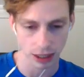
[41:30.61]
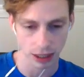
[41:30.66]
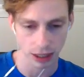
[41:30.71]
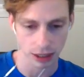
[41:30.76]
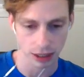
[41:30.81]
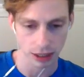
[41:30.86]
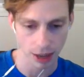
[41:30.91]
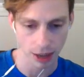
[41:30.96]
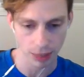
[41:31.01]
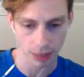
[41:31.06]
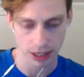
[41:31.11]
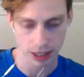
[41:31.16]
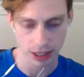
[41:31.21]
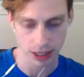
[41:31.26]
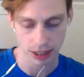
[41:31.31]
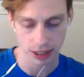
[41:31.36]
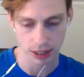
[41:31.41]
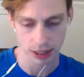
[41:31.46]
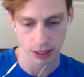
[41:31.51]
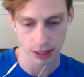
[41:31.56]
and that makes
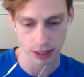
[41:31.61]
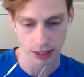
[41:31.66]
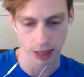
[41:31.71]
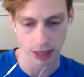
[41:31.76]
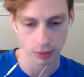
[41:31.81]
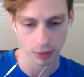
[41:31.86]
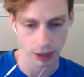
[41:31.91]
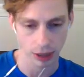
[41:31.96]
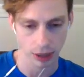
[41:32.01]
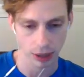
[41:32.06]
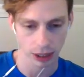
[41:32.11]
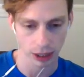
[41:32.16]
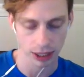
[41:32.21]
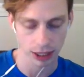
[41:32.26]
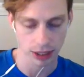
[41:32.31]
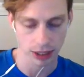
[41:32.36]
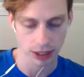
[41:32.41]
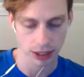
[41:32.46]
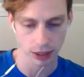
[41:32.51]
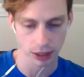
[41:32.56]
things a lot a lot
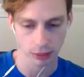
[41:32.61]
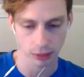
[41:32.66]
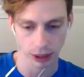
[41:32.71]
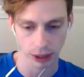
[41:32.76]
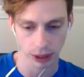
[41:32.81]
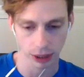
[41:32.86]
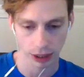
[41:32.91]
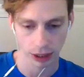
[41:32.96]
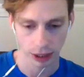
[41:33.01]
easier but